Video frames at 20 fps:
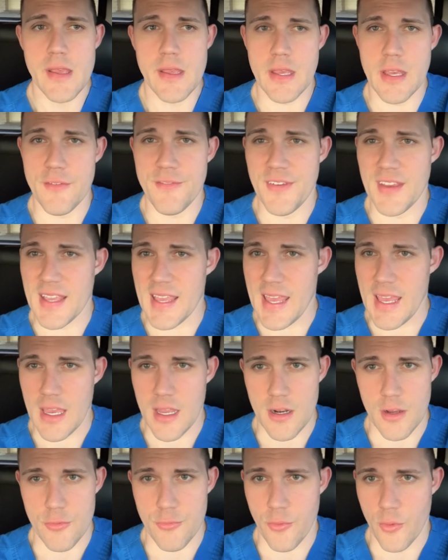If you
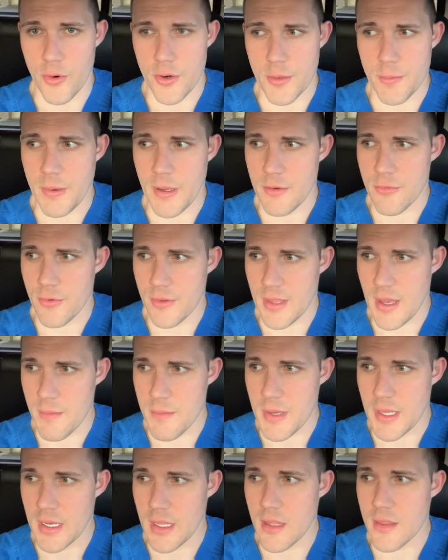can't afford to pay for that
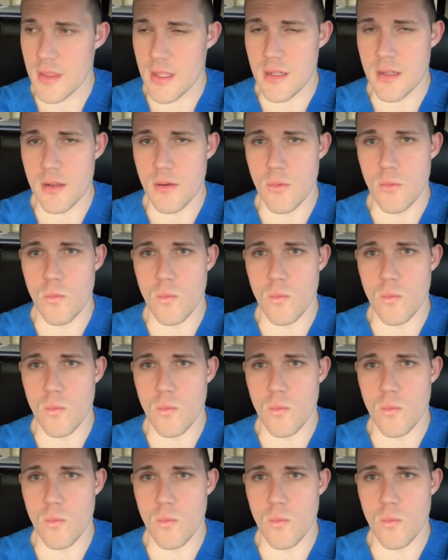many, then